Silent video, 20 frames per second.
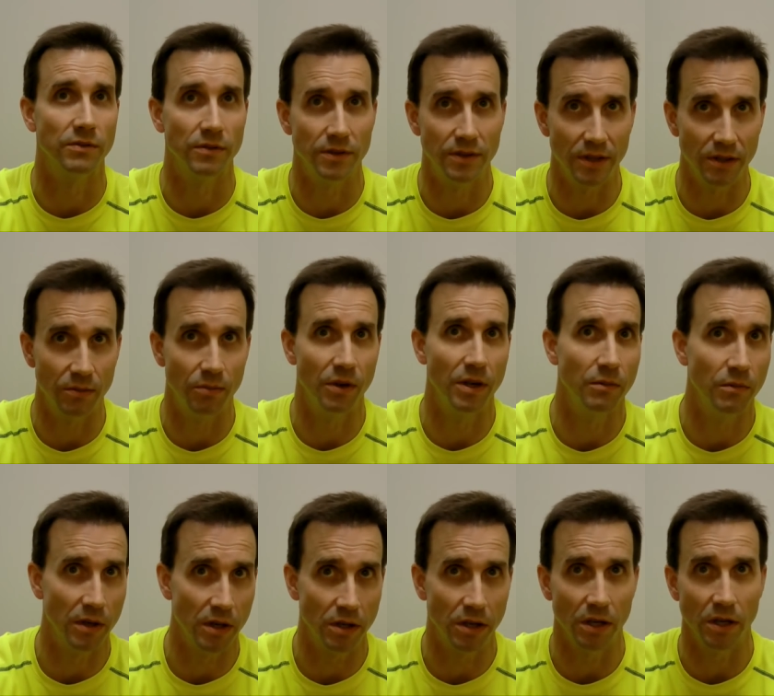If you take the
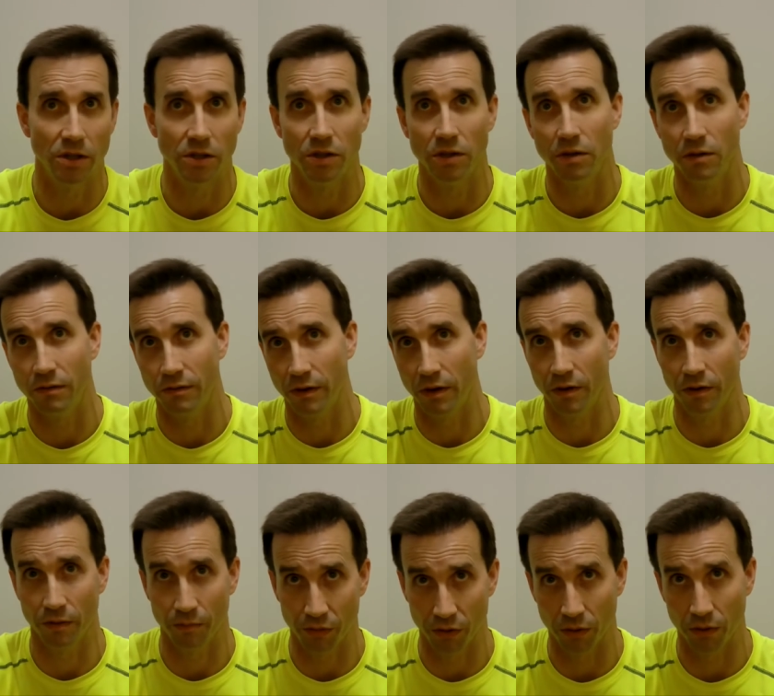pain medication, you
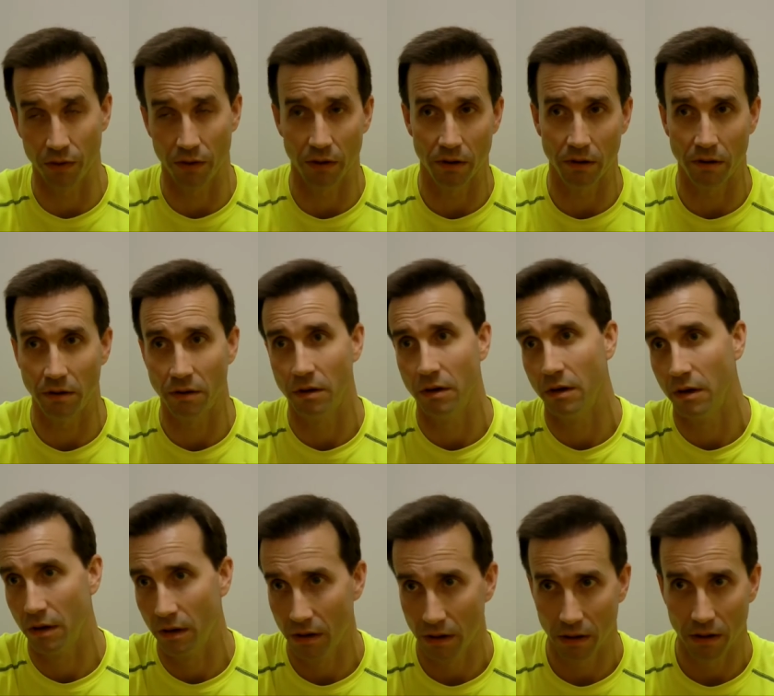follow the protocol,
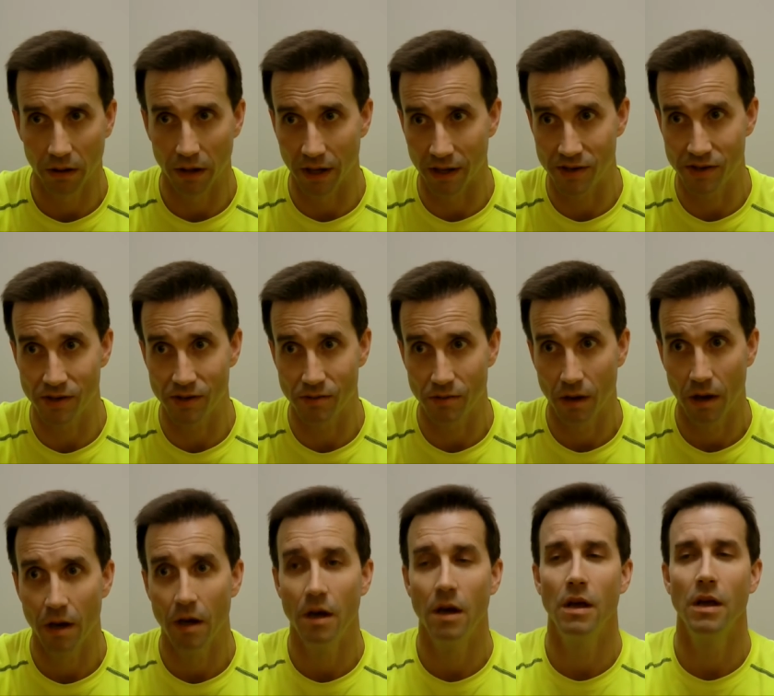it's